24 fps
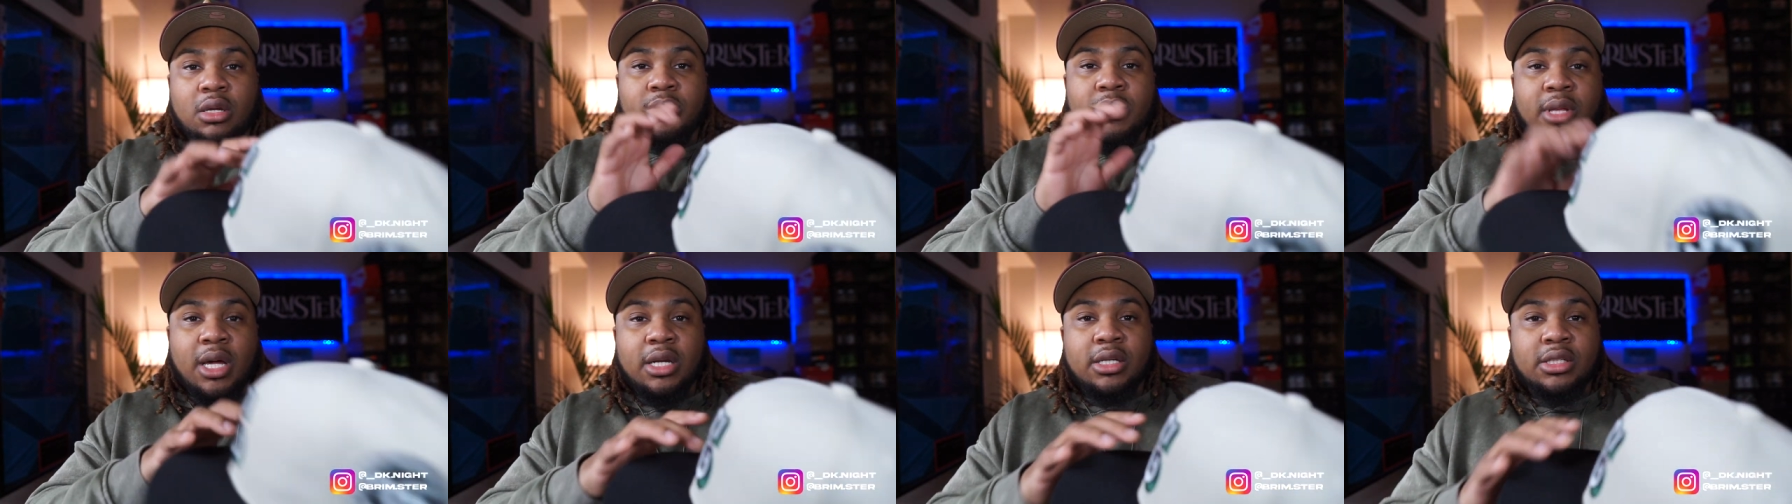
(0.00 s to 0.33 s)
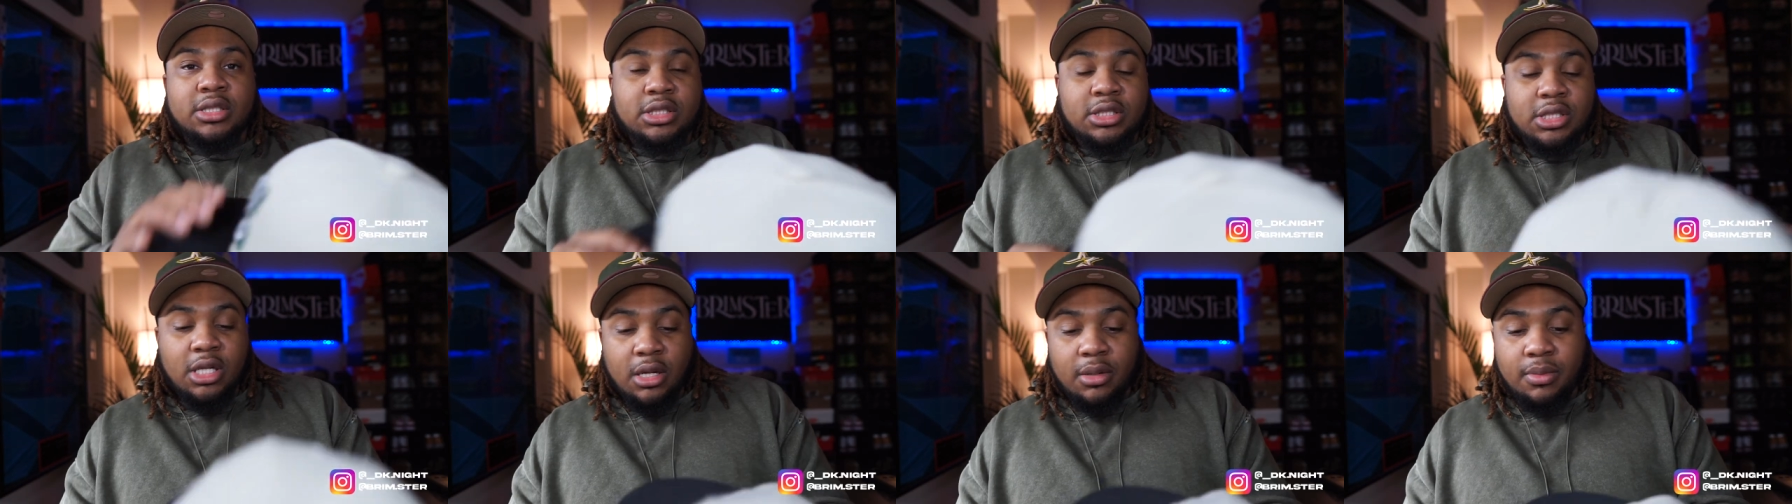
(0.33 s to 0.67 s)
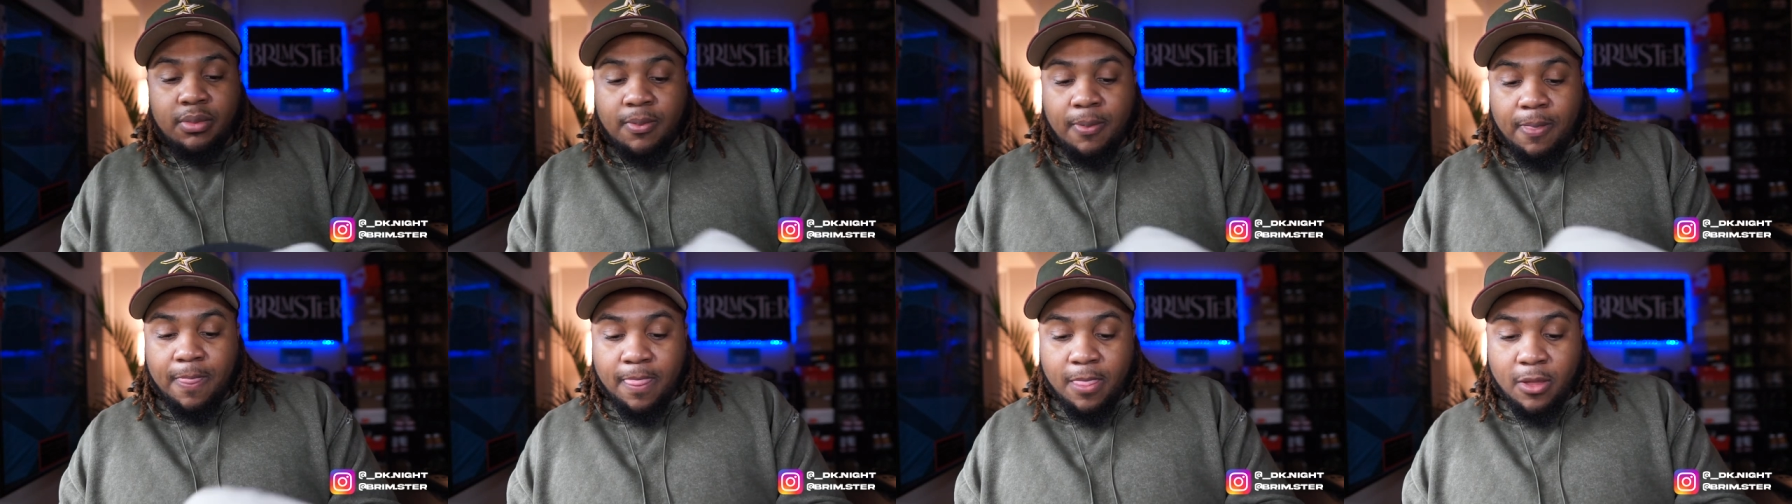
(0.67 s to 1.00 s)
that in shape
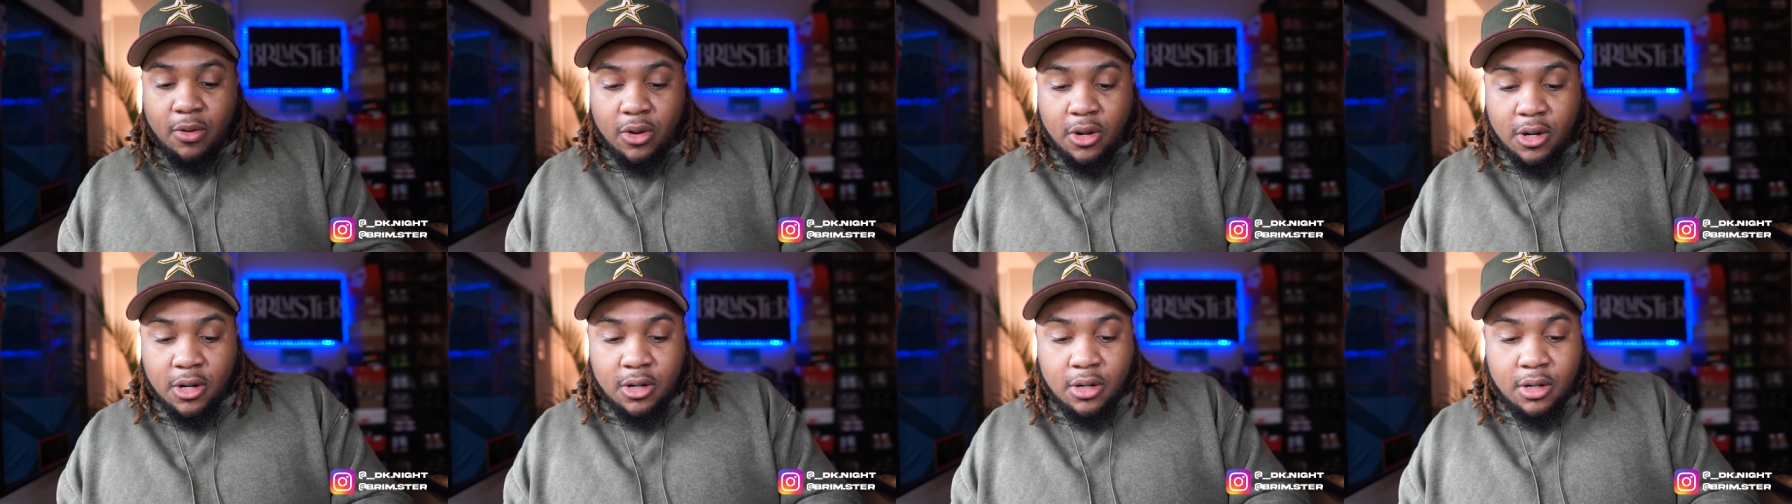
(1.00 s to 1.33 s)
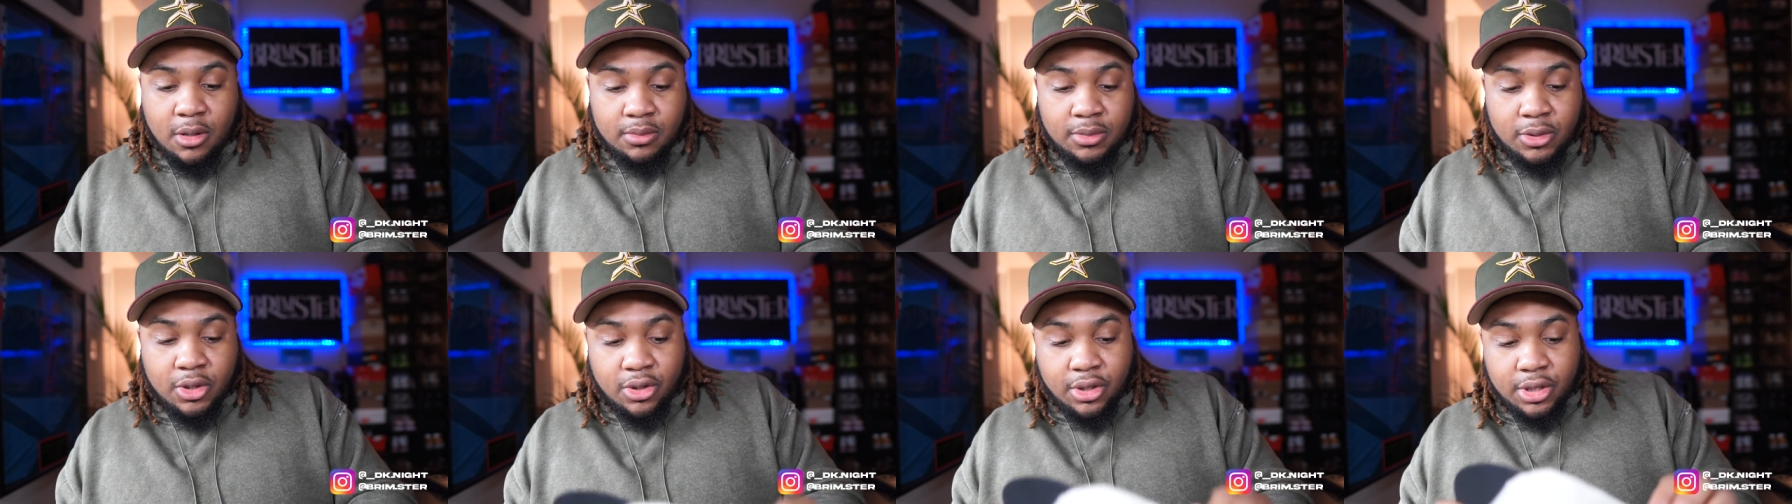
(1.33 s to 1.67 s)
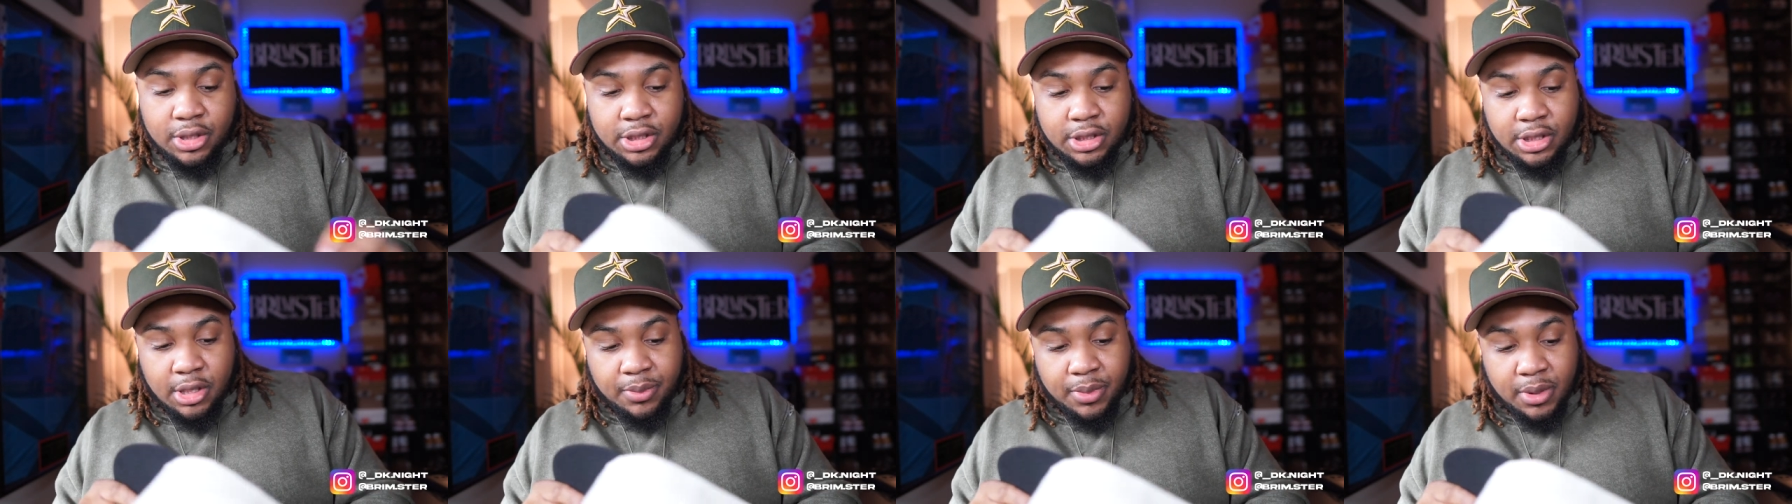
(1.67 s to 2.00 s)
during
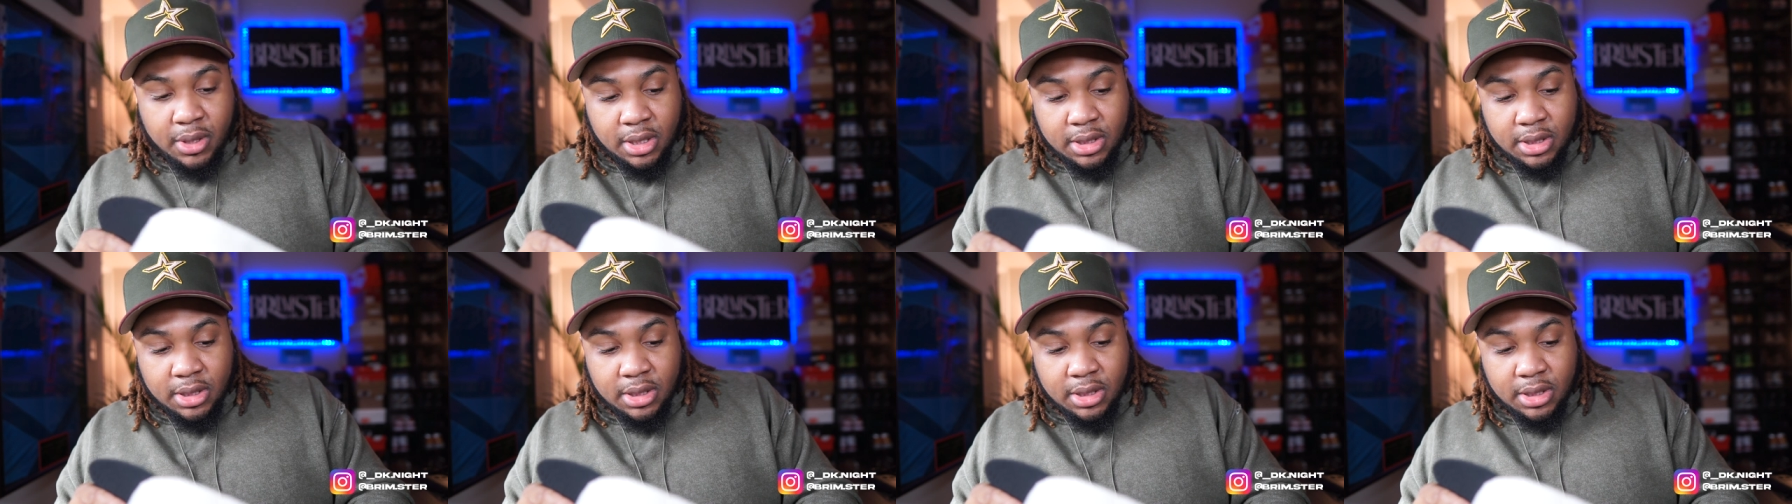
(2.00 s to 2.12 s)
shipping